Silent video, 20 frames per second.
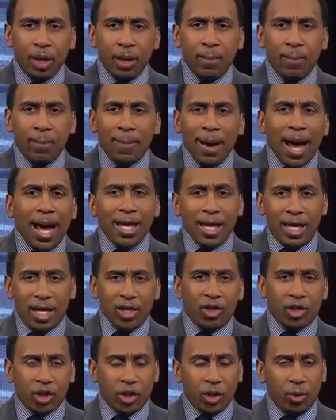My
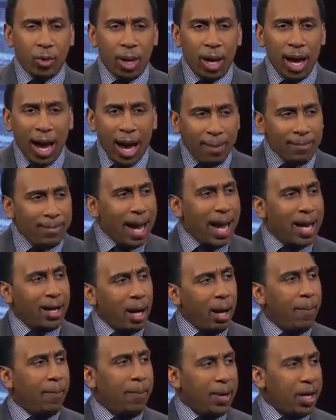issue, I'm not
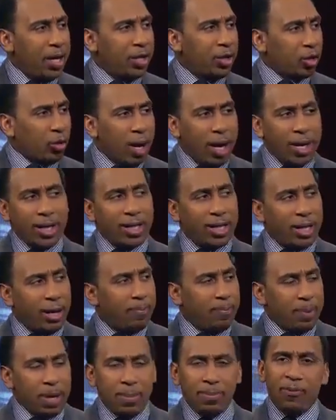up here trying to
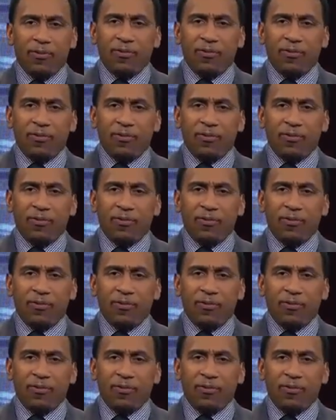get people